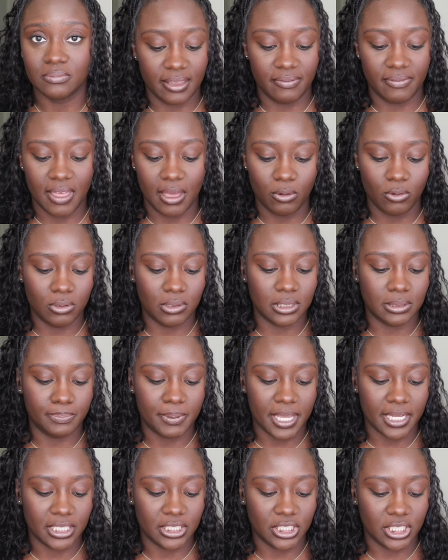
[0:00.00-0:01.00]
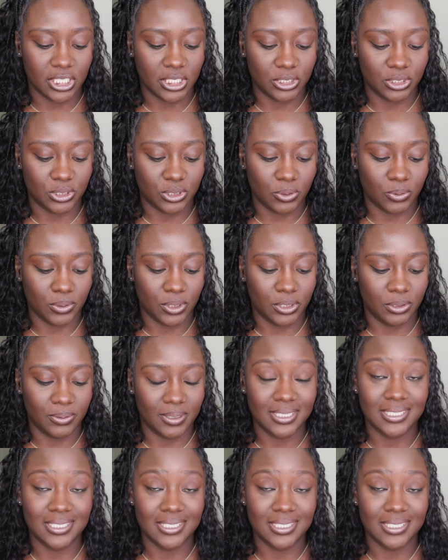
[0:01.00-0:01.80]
Love that. Oh, this packaging is so cute.